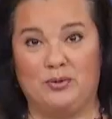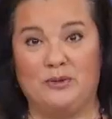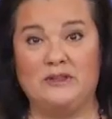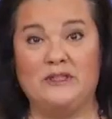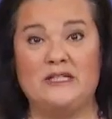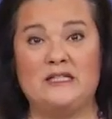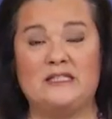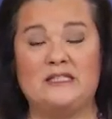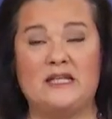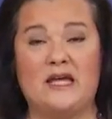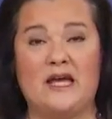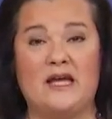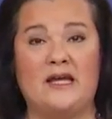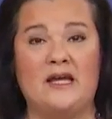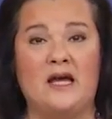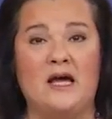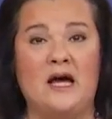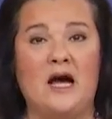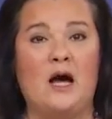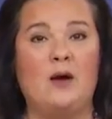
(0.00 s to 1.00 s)
Police
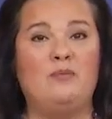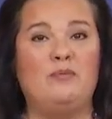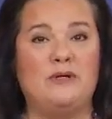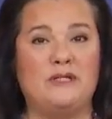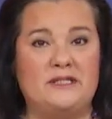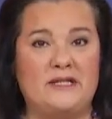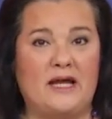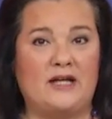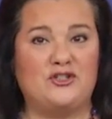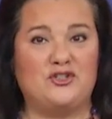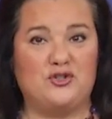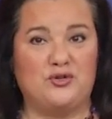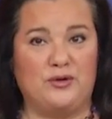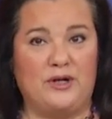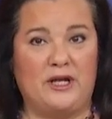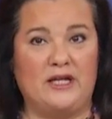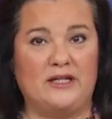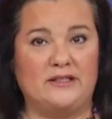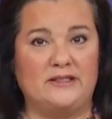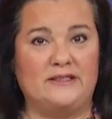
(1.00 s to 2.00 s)
say a
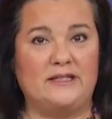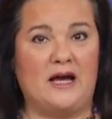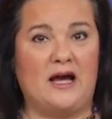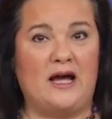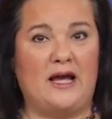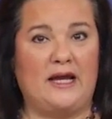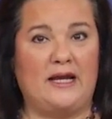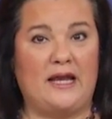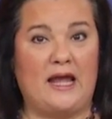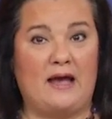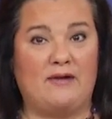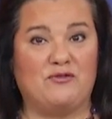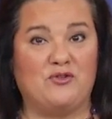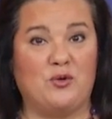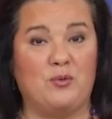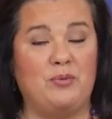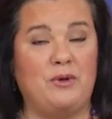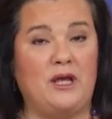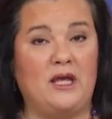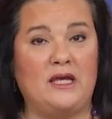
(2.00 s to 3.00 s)
pedestrian died
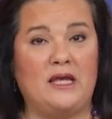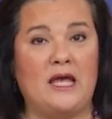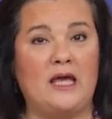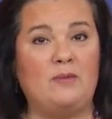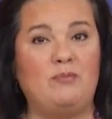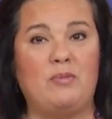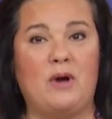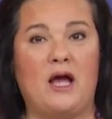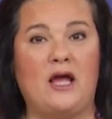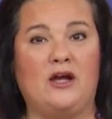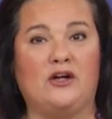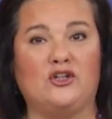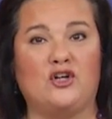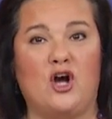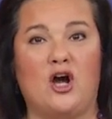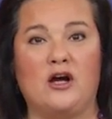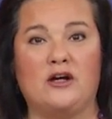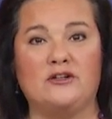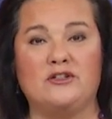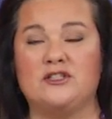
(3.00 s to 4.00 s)
after being hit by
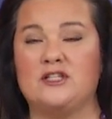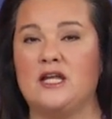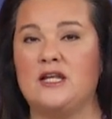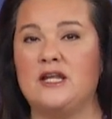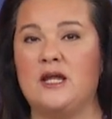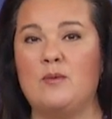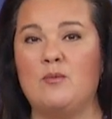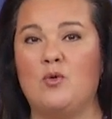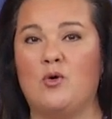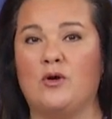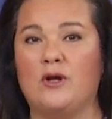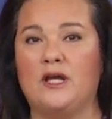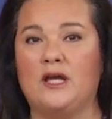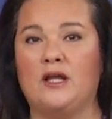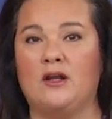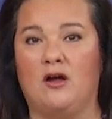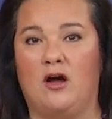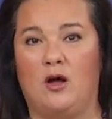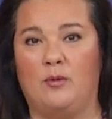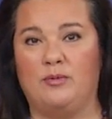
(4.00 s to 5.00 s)
a car Sunday
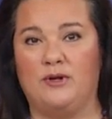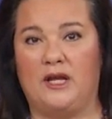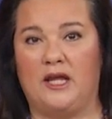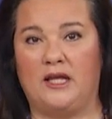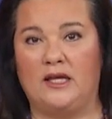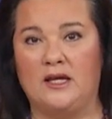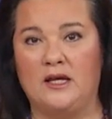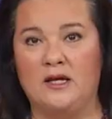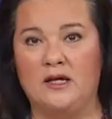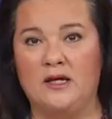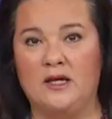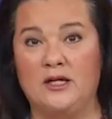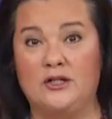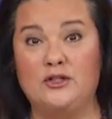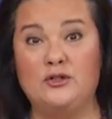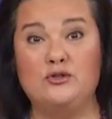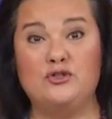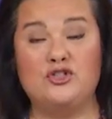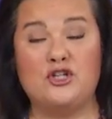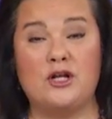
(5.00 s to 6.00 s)
morning in Albany.
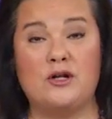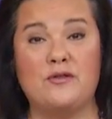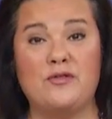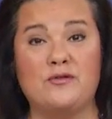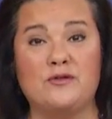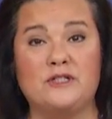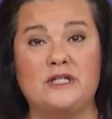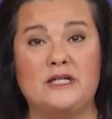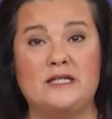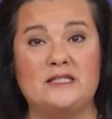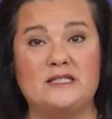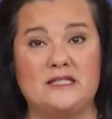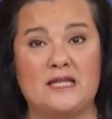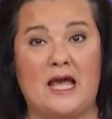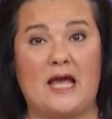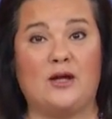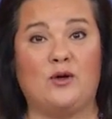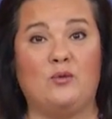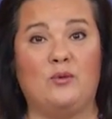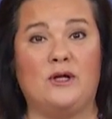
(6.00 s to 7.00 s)
News Channel
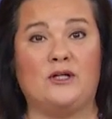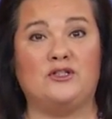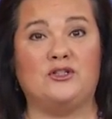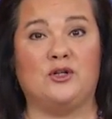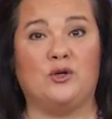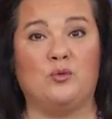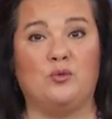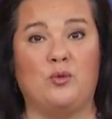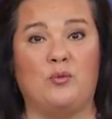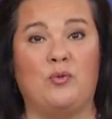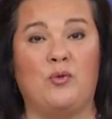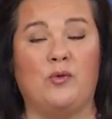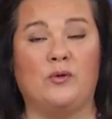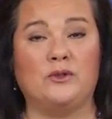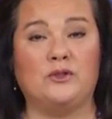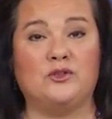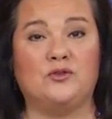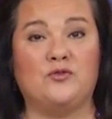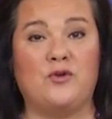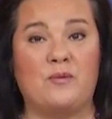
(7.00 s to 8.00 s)
13 Zach Richter
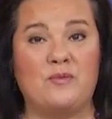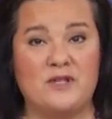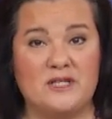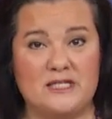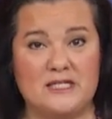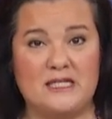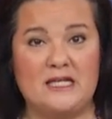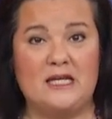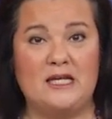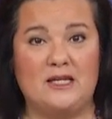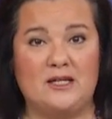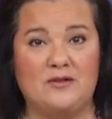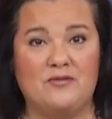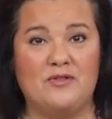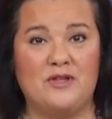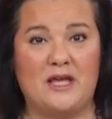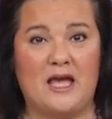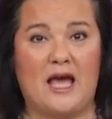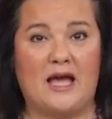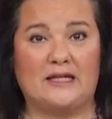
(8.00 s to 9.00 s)
reports from the
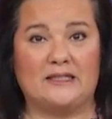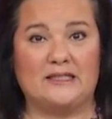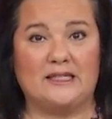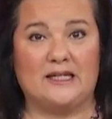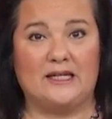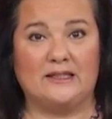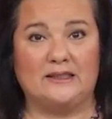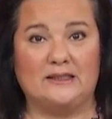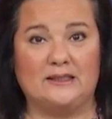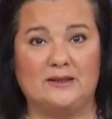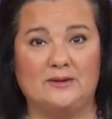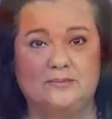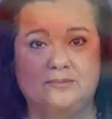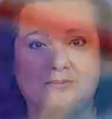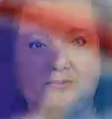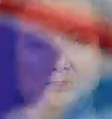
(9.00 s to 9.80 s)
scene of the accident.